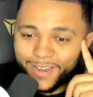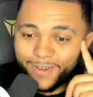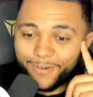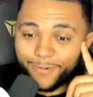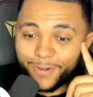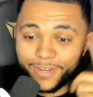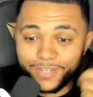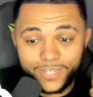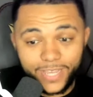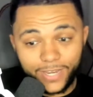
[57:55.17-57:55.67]

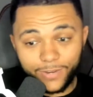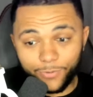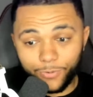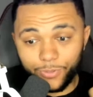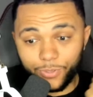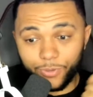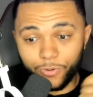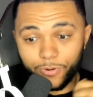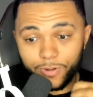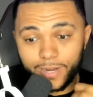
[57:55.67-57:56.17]
Rich, and all
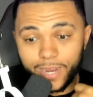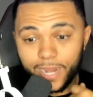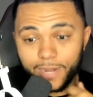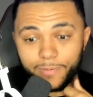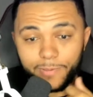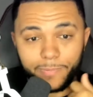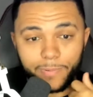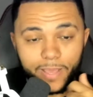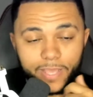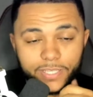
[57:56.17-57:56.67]
your
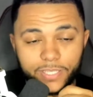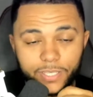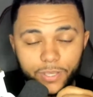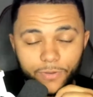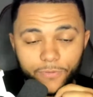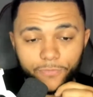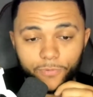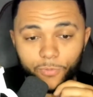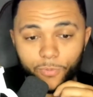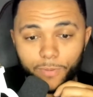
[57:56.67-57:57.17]
academy players are going
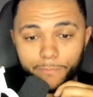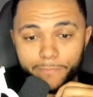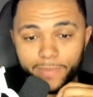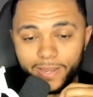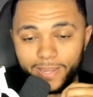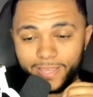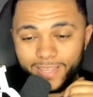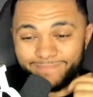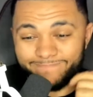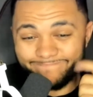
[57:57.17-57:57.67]
for 1
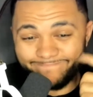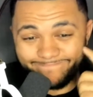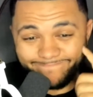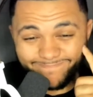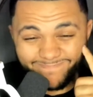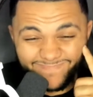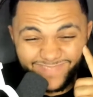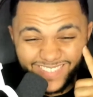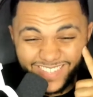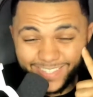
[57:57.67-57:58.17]
million.
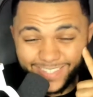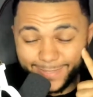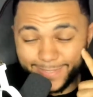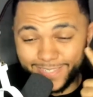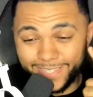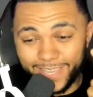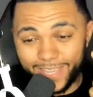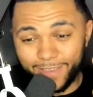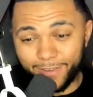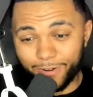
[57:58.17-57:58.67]

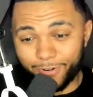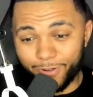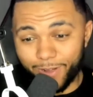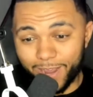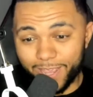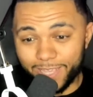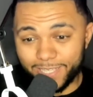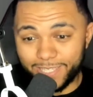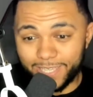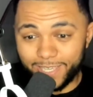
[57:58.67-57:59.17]
City are
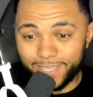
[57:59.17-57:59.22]
crazy.